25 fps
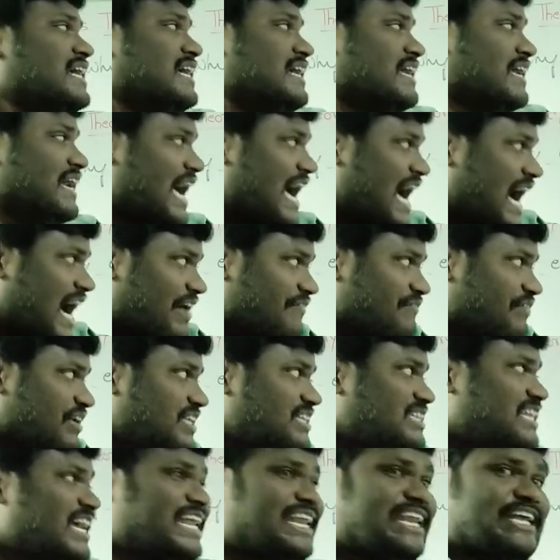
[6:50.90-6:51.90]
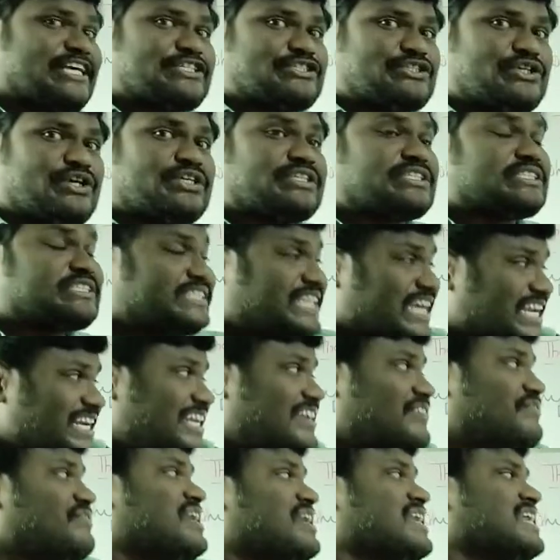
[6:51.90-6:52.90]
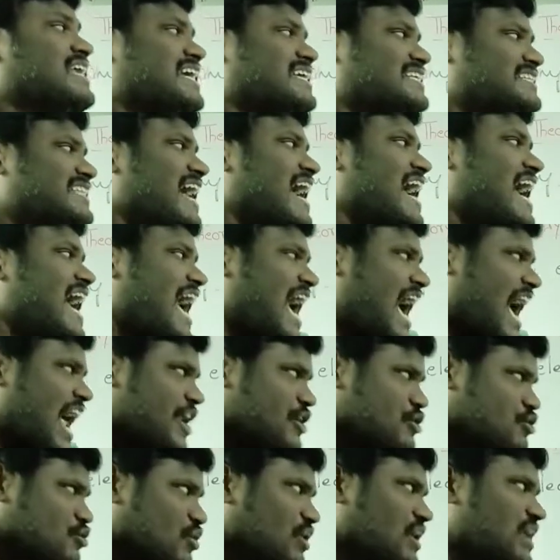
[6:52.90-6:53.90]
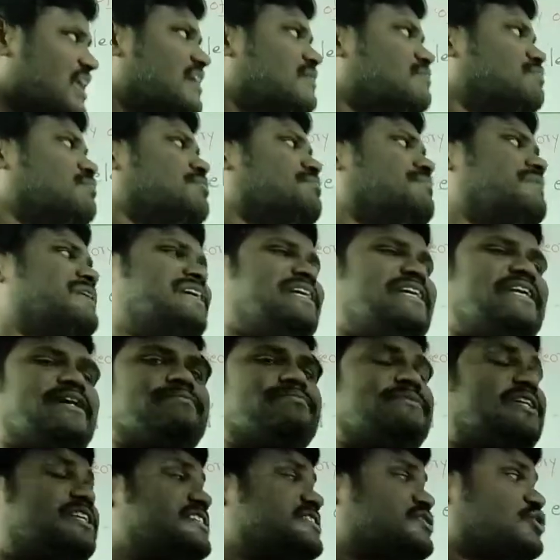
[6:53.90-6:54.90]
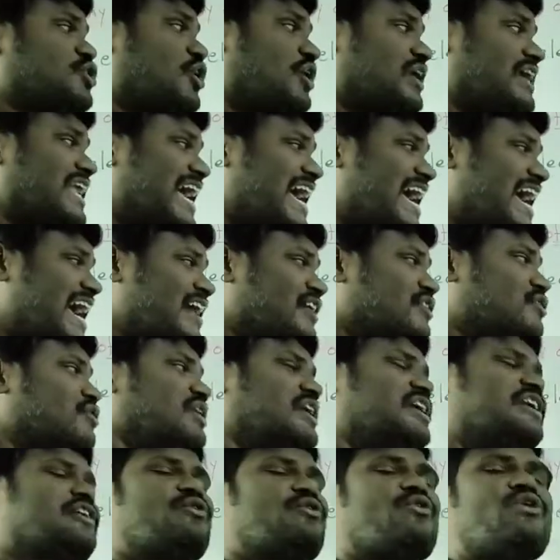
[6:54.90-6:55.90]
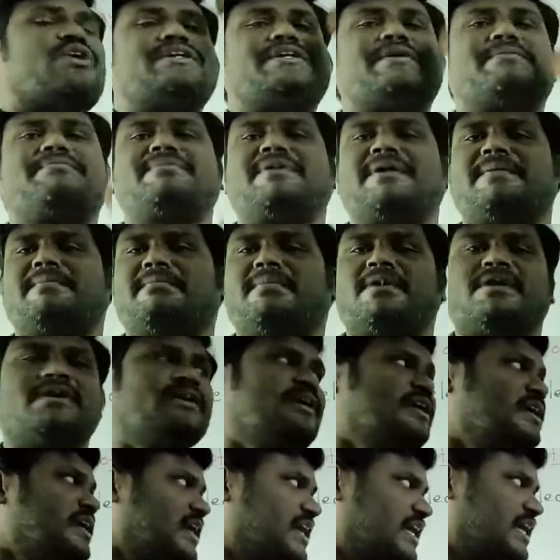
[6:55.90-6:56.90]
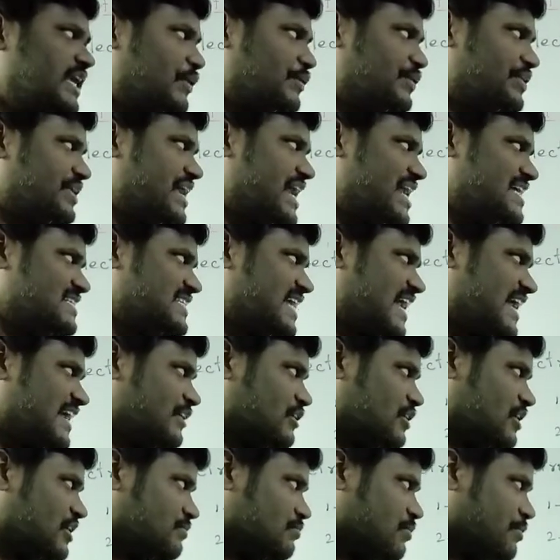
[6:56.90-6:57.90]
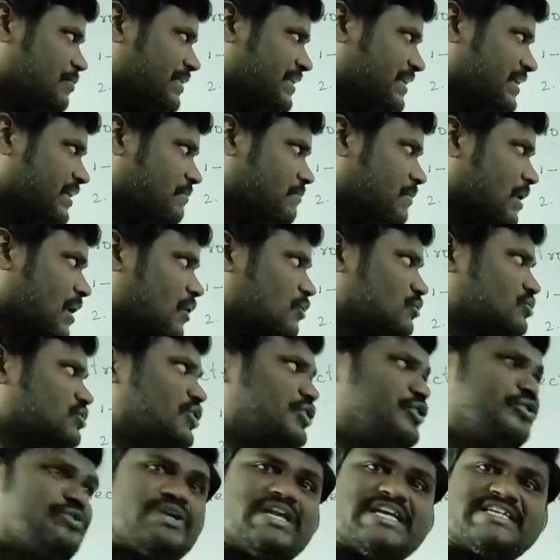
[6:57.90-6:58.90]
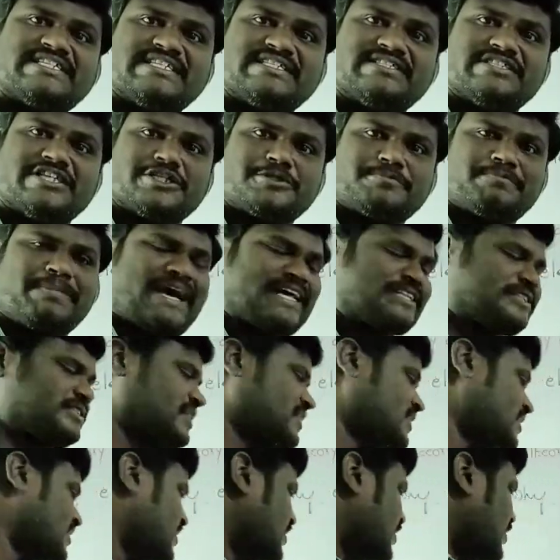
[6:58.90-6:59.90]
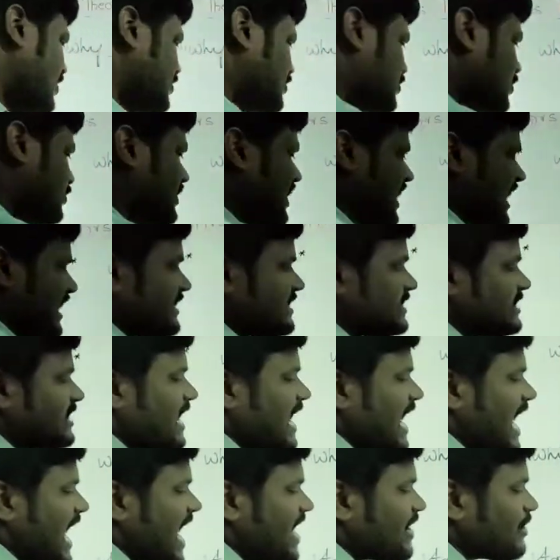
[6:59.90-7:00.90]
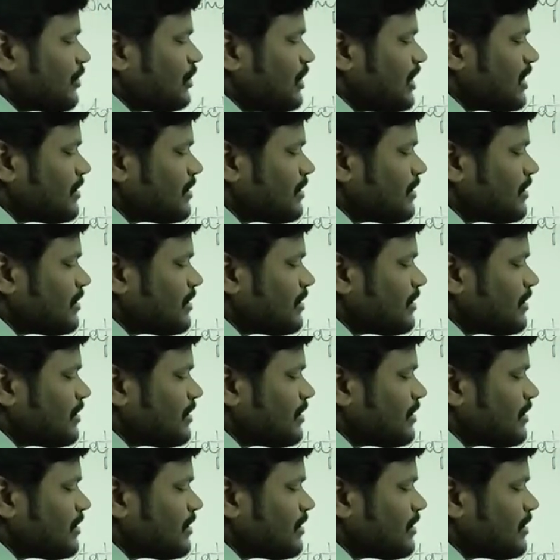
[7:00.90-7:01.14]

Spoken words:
having the electron, then it will get the angular momentum, that is called angular quantum number. Now it has angular momentum around the nucleus in this path. So that angular